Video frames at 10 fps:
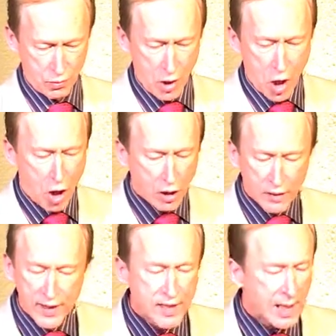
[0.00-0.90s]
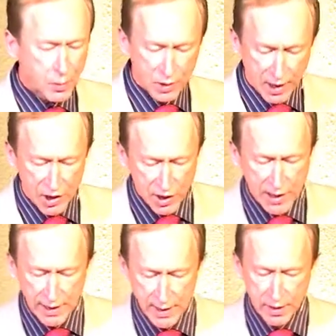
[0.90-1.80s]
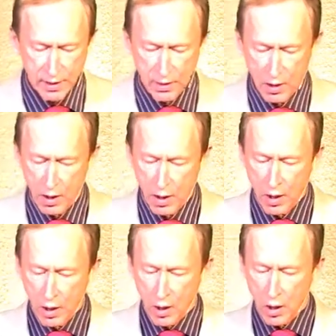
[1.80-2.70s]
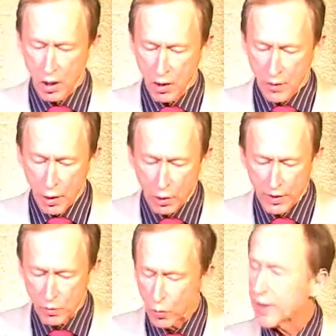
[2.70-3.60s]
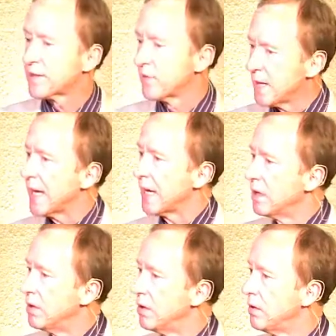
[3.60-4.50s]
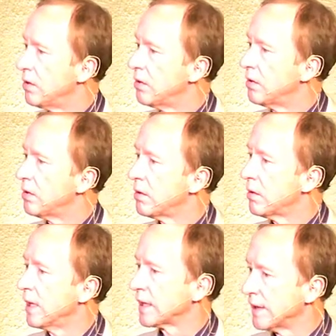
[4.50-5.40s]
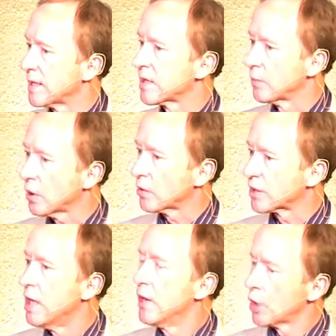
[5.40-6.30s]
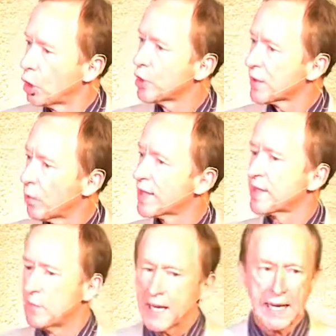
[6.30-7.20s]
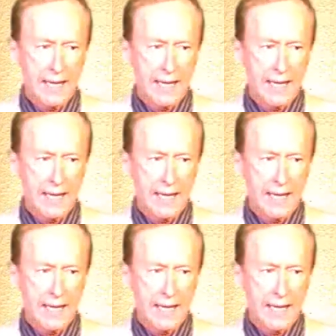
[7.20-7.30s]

All of these things that I just listed are the who's and what's of me, like nuts and bolts. The who's and what's of me.